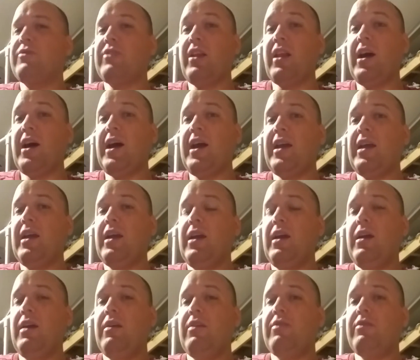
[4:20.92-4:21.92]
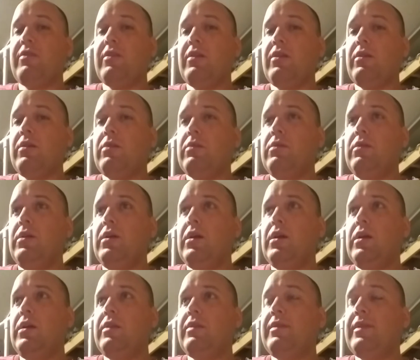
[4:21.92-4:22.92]
July, so
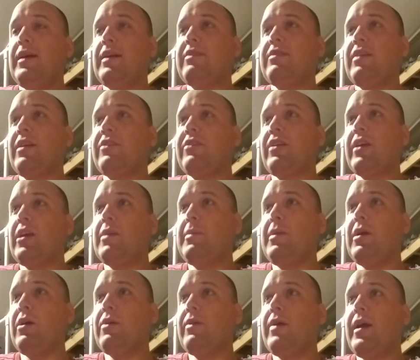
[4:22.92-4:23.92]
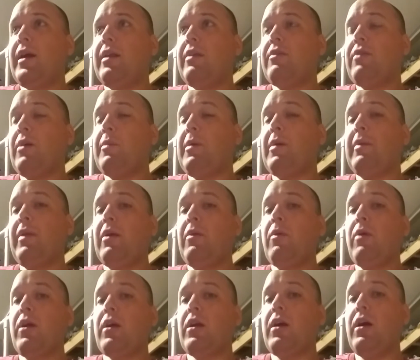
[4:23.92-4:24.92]
that's actually going to be all right. So I'll probably
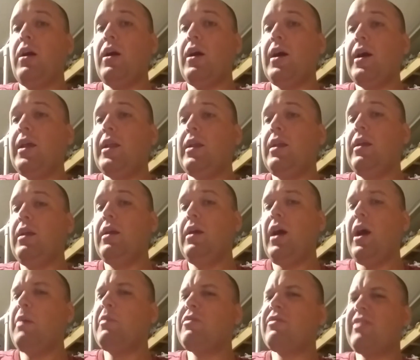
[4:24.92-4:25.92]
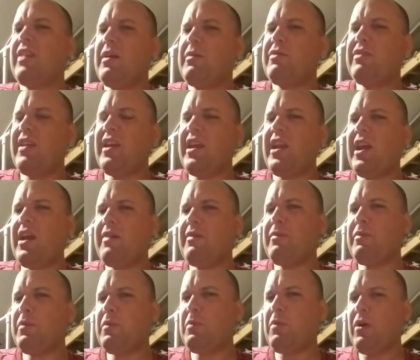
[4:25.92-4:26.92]
work on. I was thinking
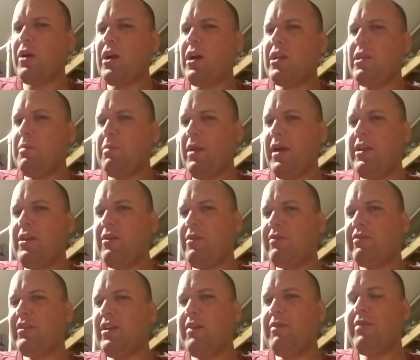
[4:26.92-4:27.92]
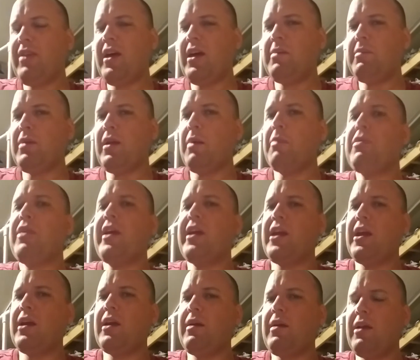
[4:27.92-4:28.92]
it would work on the Blender stuff then, but I'm
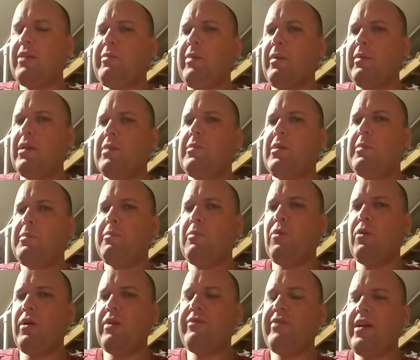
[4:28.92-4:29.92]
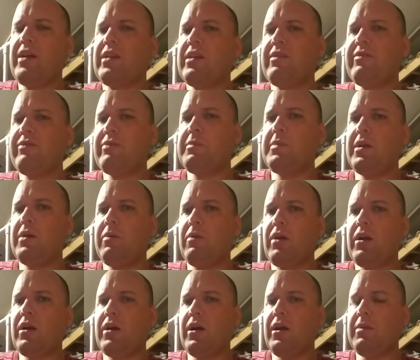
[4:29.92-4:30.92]
thinking it'd probably be more effective for me to
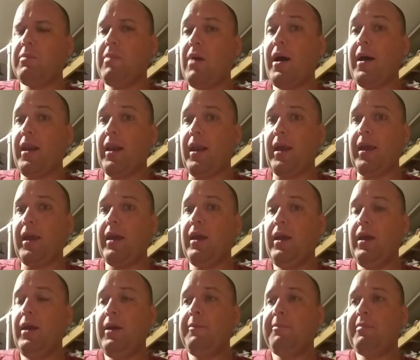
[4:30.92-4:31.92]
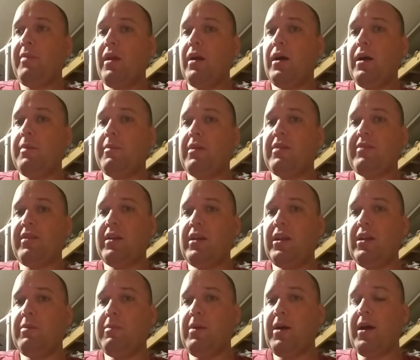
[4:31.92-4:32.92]
work on modeling, because I
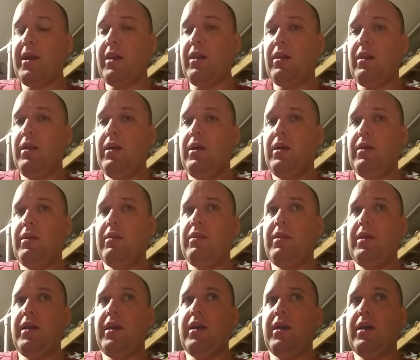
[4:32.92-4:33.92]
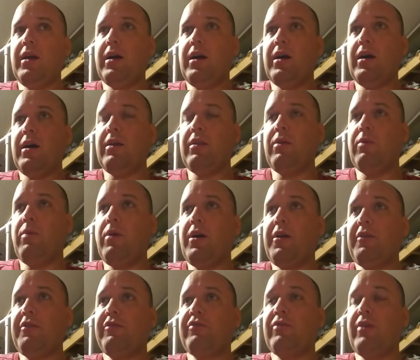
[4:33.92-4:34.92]
need to model the
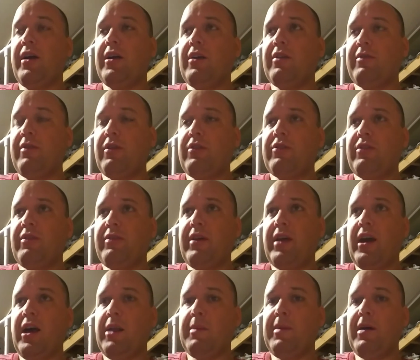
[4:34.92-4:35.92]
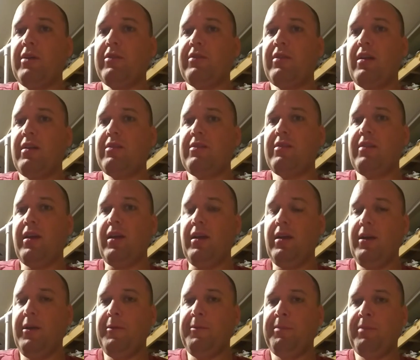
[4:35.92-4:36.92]
water strider version of the
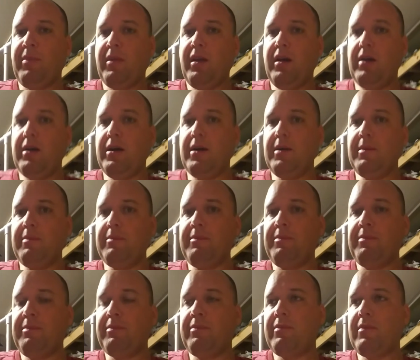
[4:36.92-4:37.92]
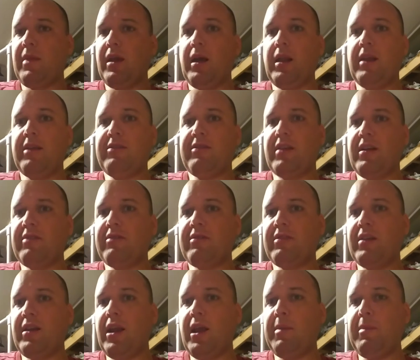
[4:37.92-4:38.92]
KalabawCNC. At least that's
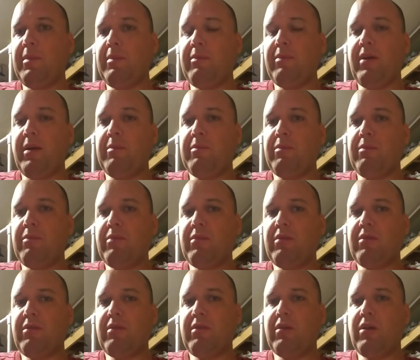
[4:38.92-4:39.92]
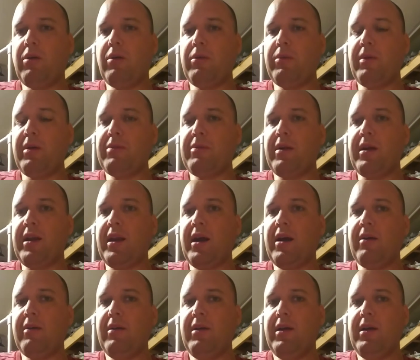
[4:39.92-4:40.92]
the name I'm going with right
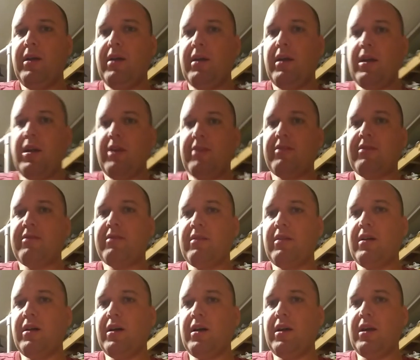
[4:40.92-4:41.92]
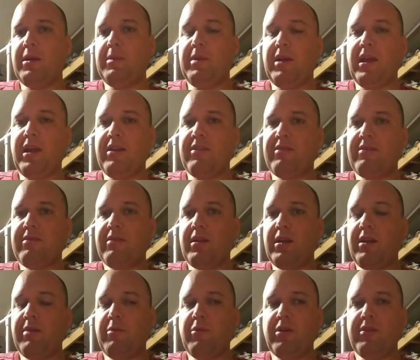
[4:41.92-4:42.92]
now, unless anybody gets
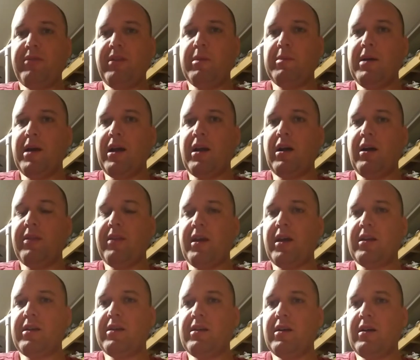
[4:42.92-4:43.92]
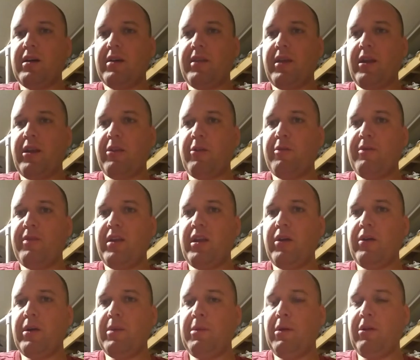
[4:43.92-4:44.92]
any more feedback on that other
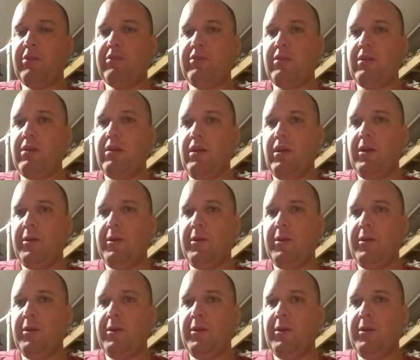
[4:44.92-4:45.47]
video I posted.